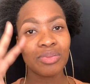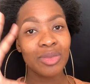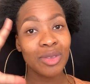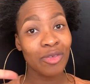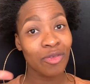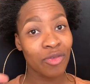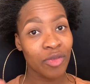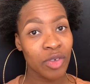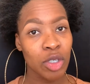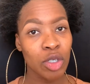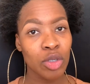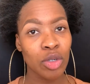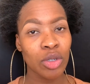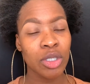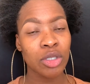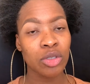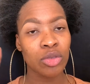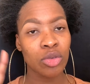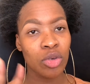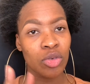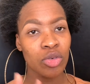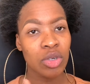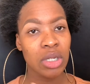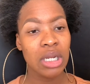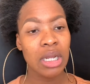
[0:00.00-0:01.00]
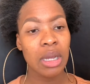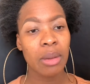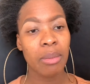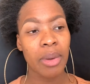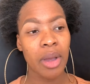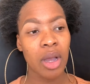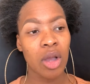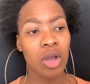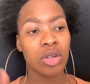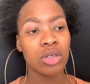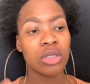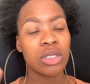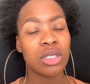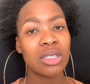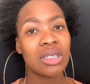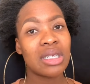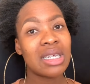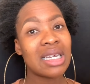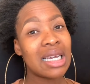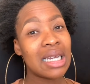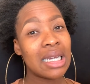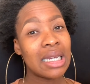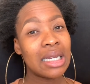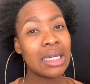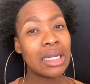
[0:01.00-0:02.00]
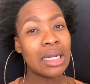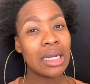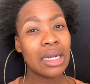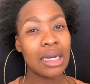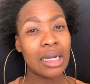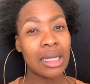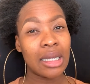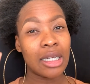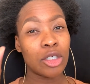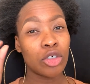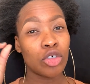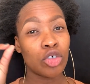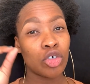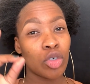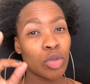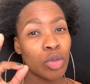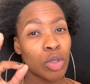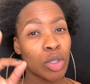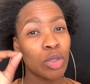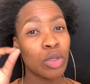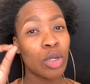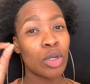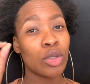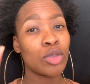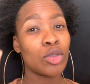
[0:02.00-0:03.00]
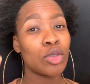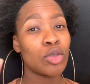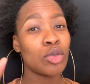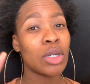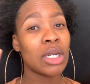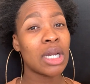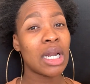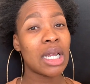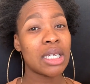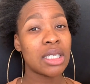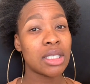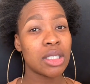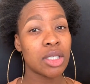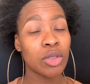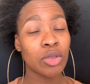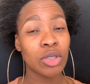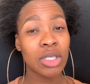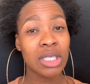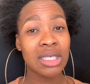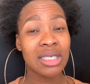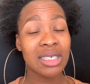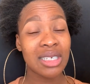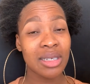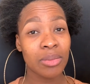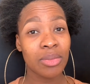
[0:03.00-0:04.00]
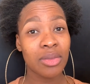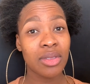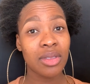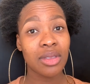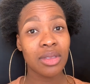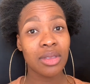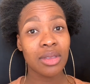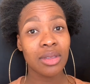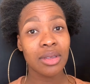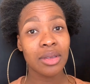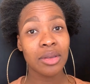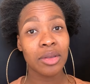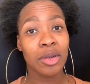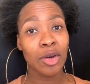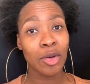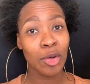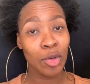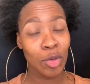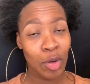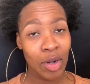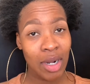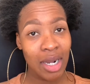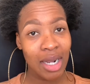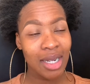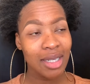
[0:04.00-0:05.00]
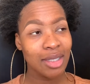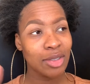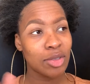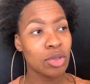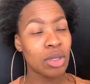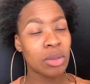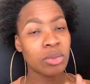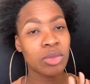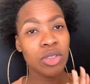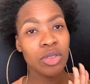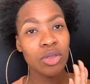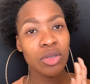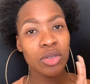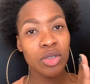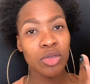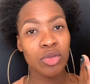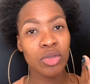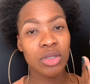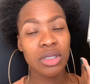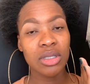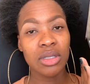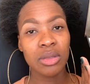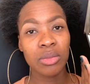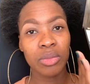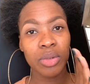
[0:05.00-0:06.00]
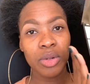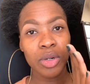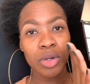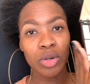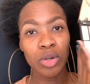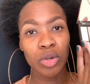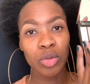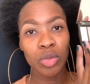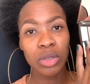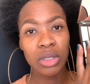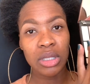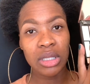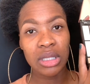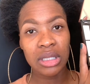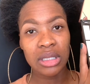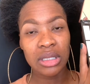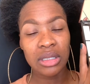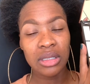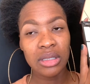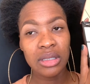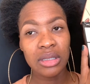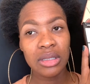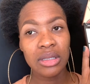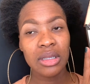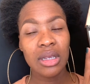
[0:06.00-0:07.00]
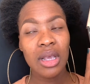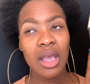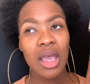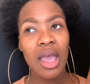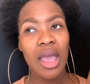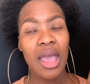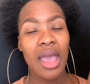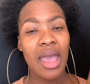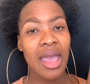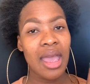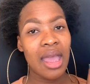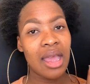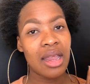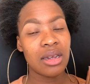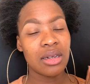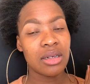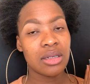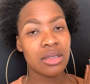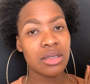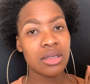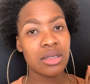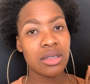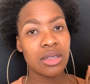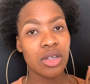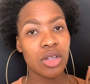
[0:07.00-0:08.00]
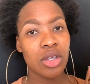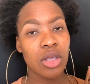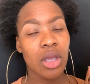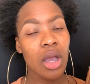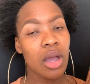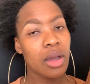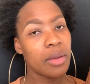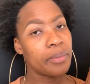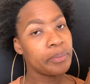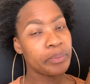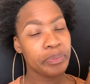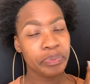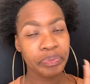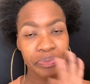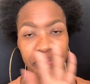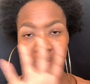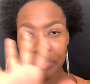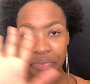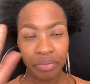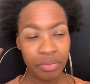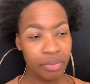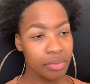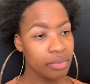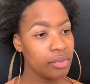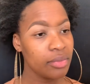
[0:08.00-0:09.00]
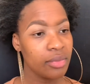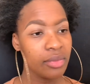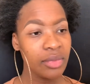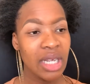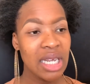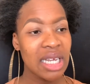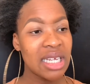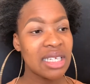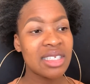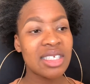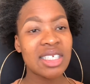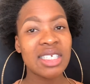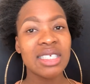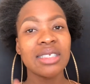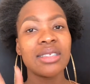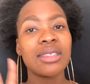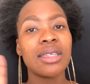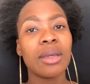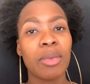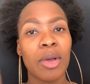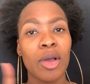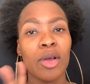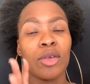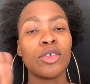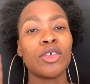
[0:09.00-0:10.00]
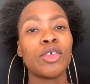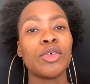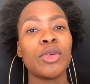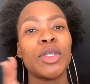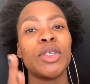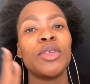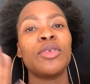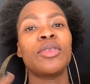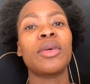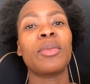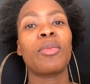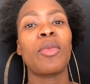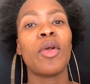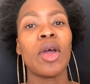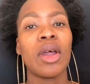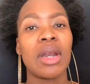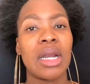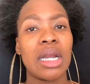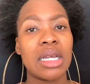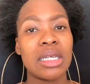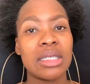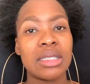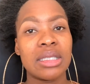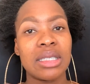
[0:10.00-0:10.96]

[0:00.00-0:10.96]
video is not really about like showing you how to do an eyeshadow in-depth look, so I'm just gonna do a simple look with this. And yeah, it's just about showing you the product.